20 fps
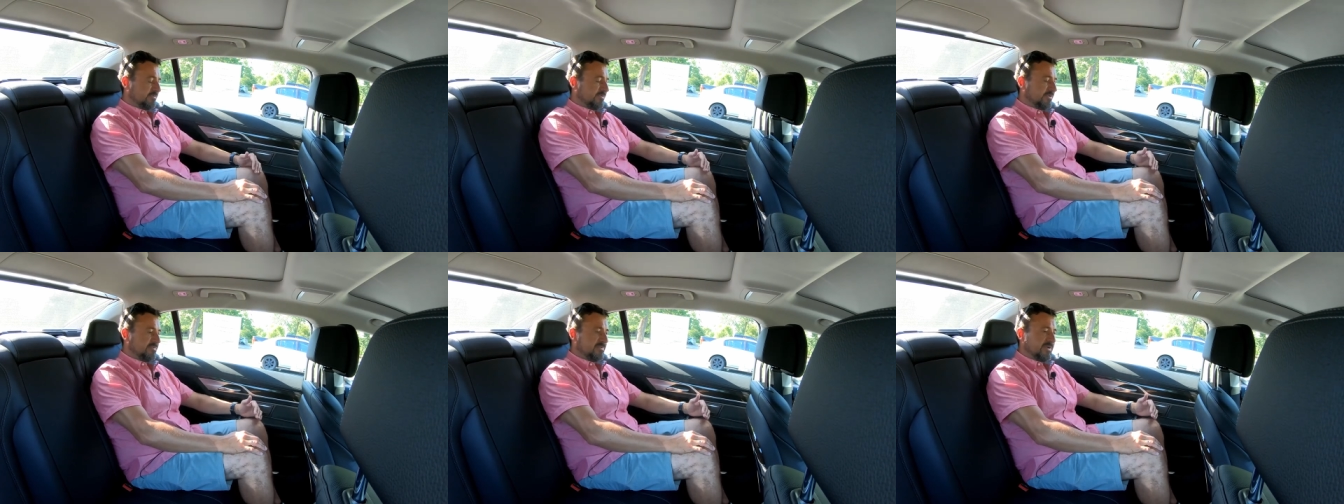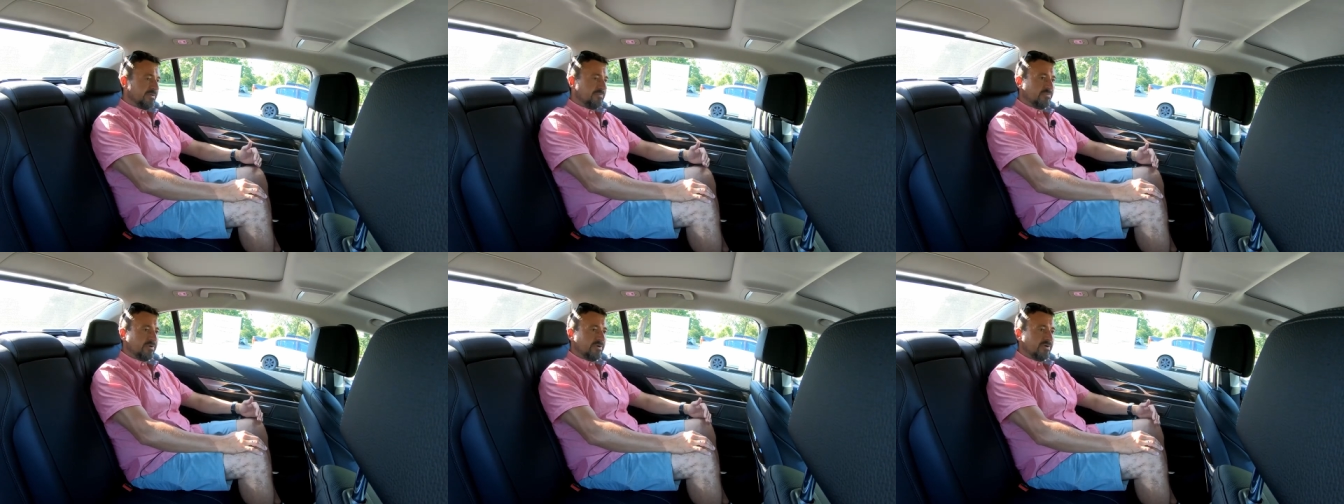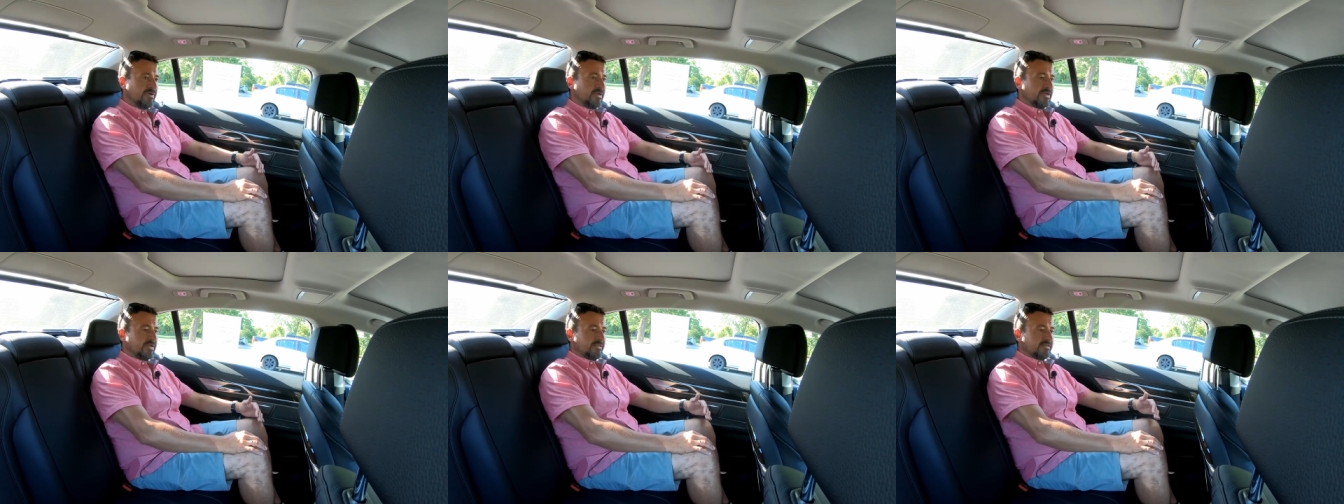the
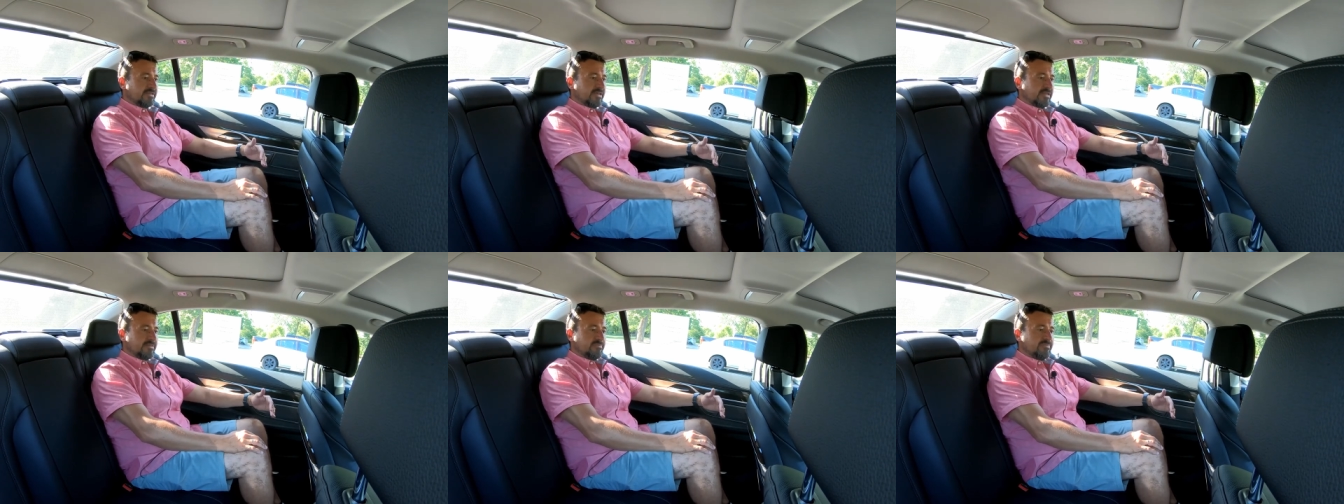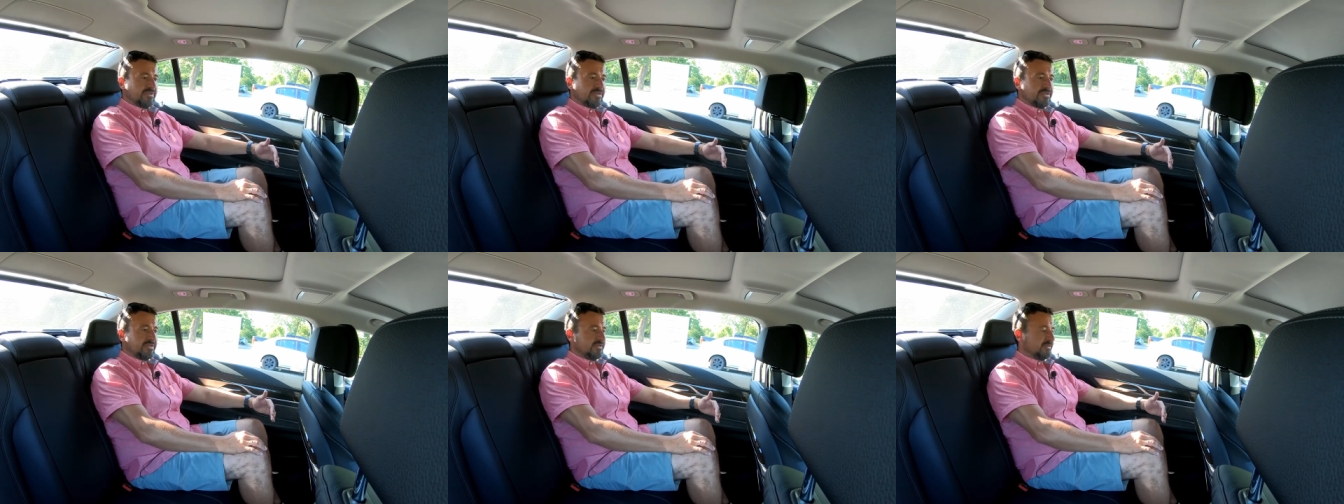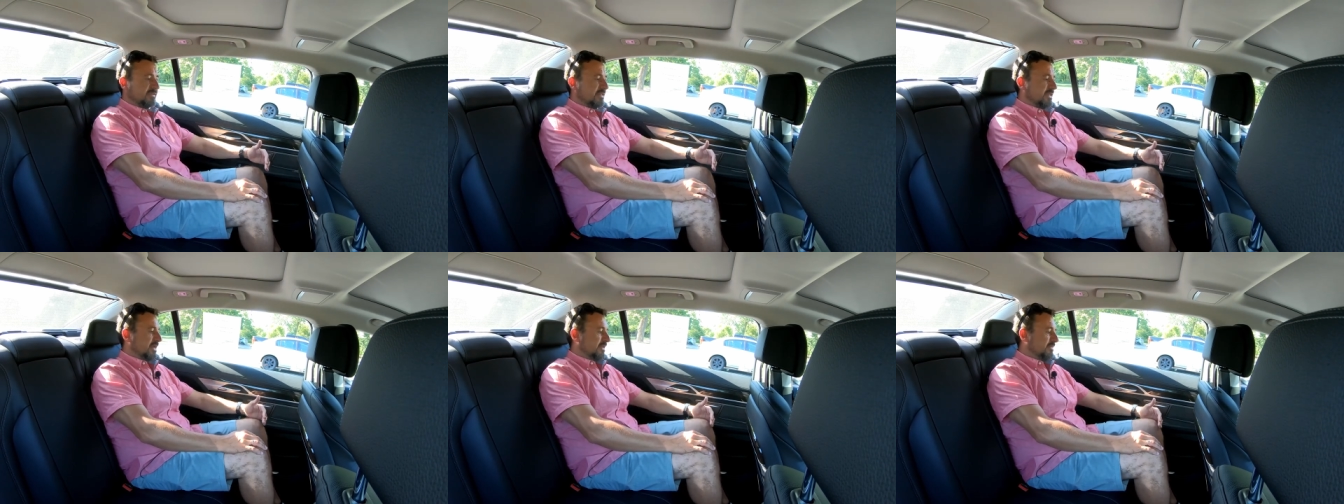
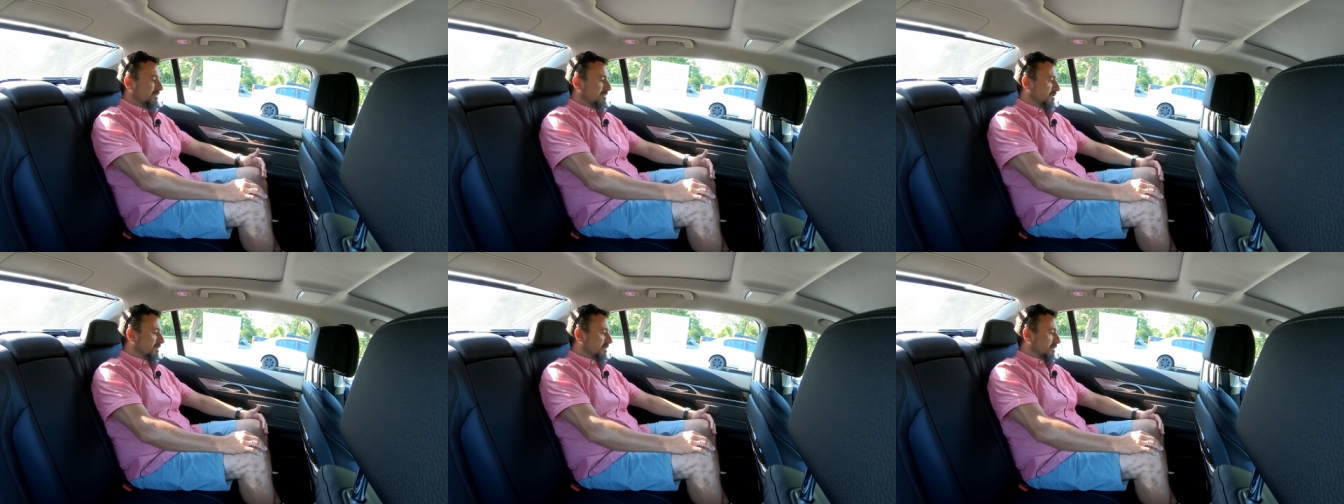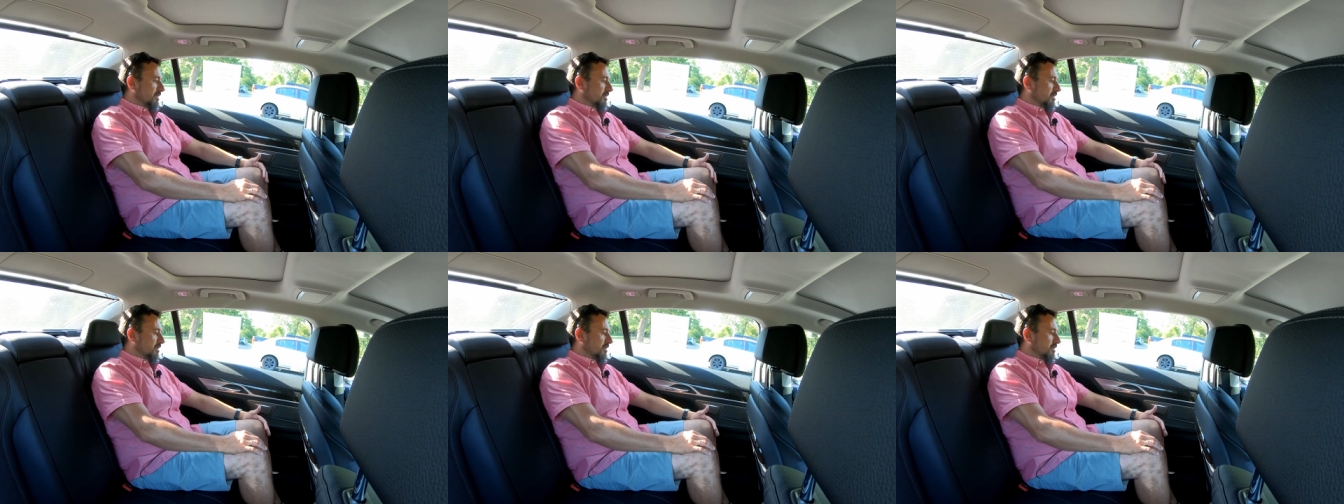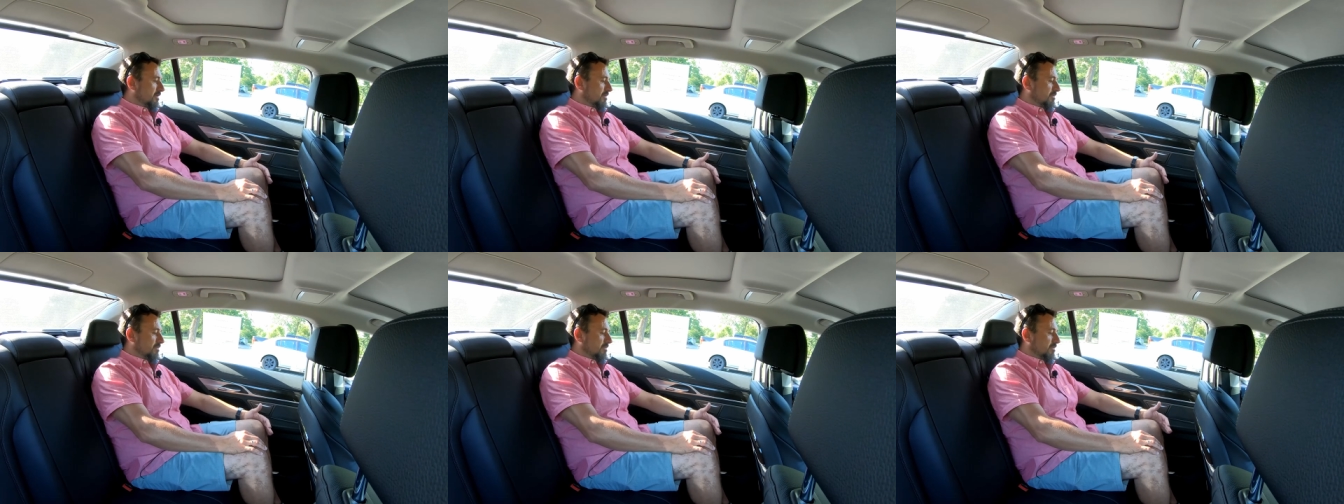biggest in its
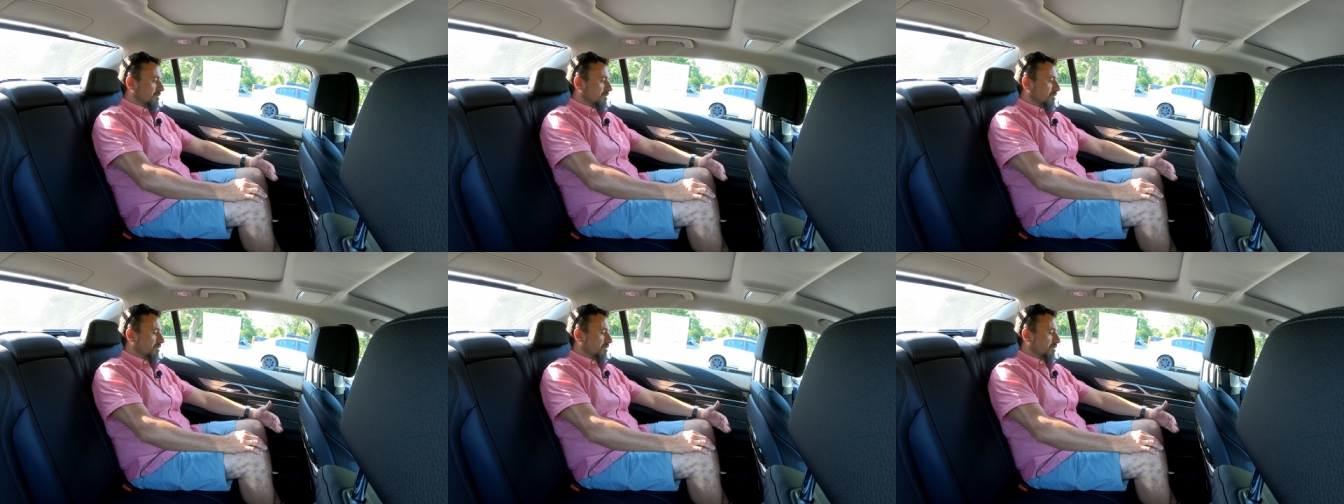class.